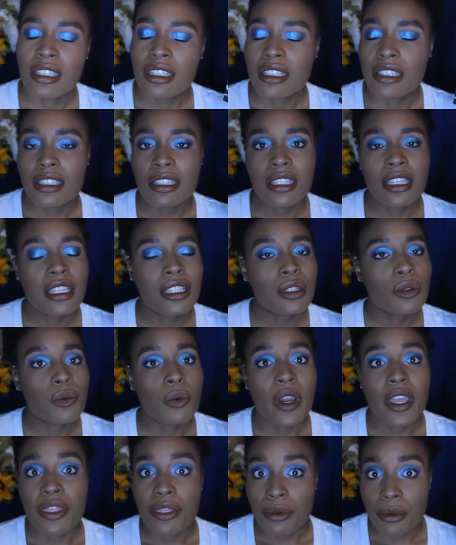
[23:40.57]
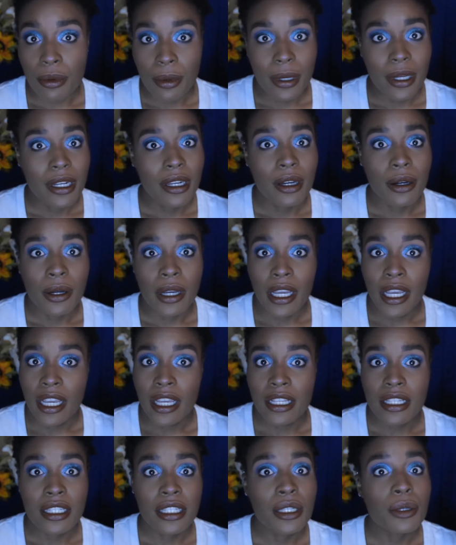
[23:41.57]
sis went through it,
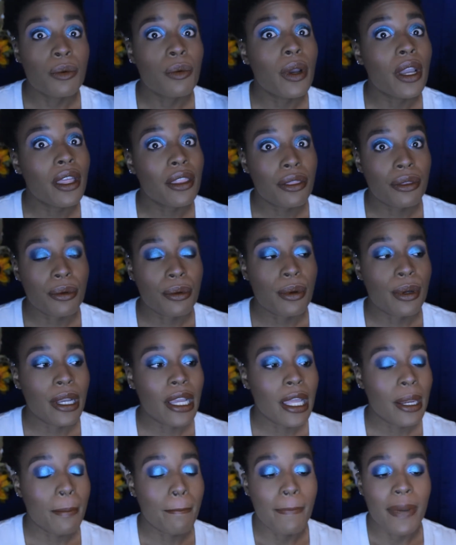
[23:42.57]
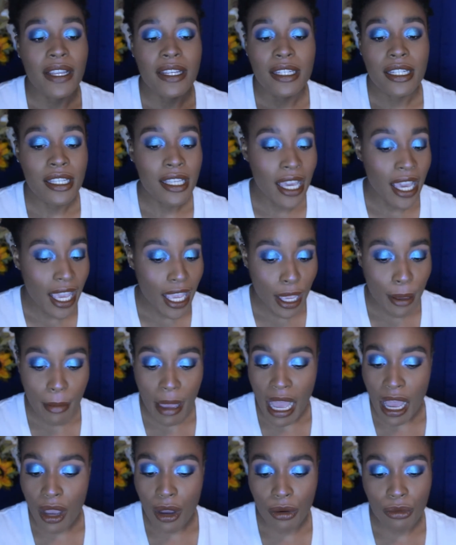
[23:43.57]
okay? She went through it, but she came
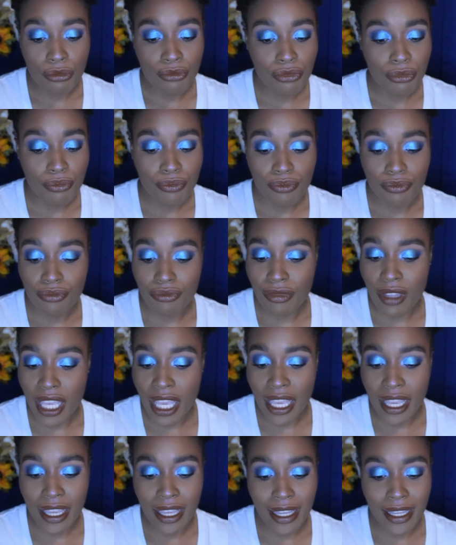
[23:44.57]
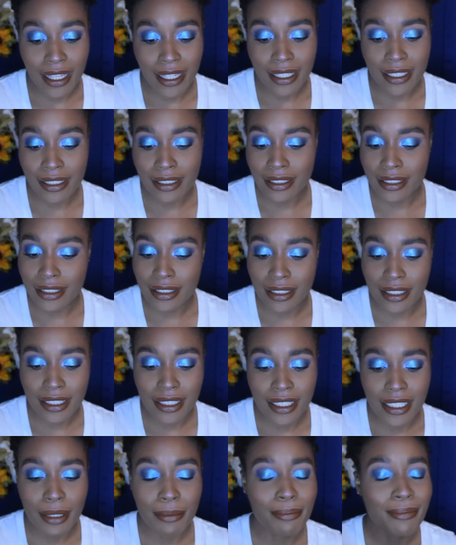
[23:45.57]
out and
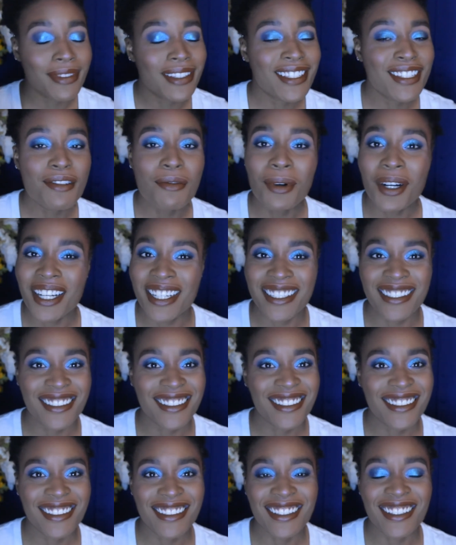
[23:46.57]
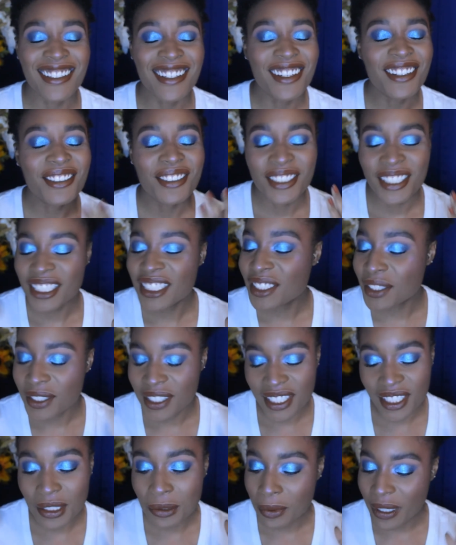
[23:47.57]
she won, you know?
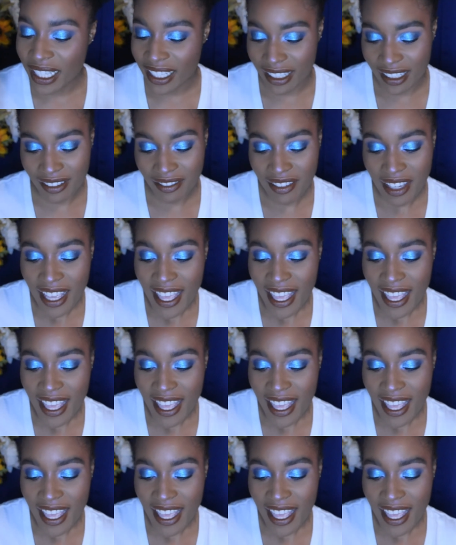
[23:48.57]
She's winning.